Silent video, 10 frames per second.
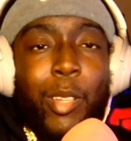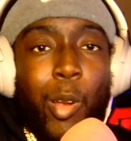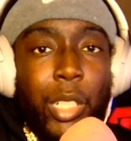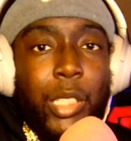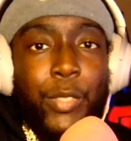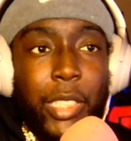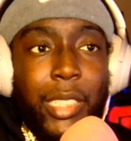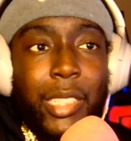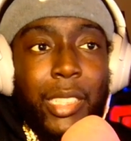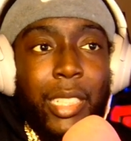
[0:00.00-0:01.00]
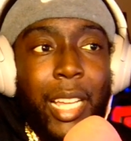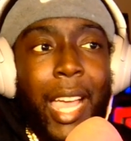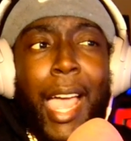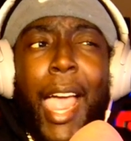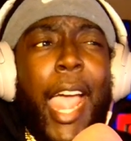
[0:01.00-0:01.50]
Hearts for this
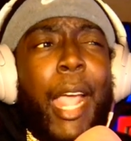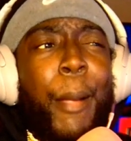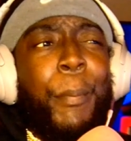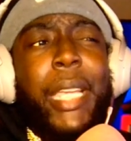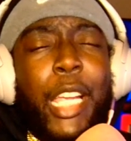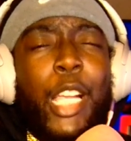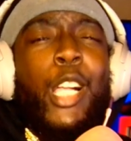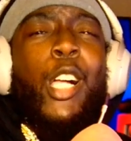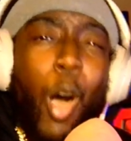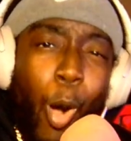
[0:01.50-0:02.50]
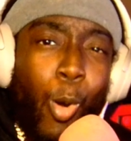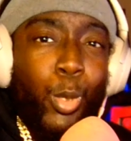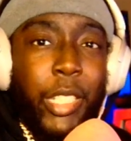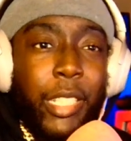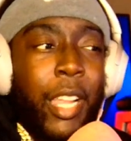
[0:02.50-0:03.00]
and be
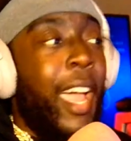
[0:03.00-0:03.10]
golden.